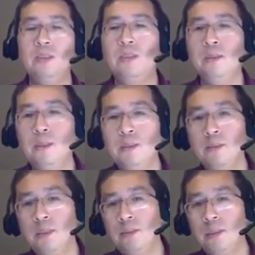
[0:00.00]
maybe
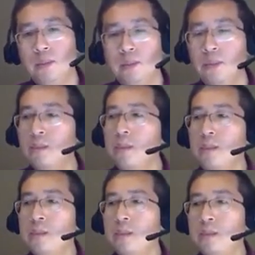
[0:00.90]
sections and
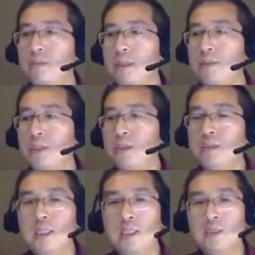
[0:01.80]
so on. Okay, a lot of
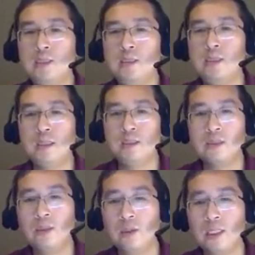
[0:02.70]
things,
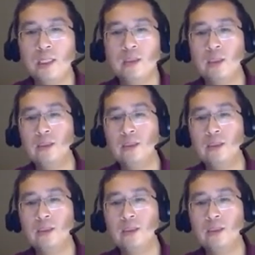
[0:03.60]
registrations.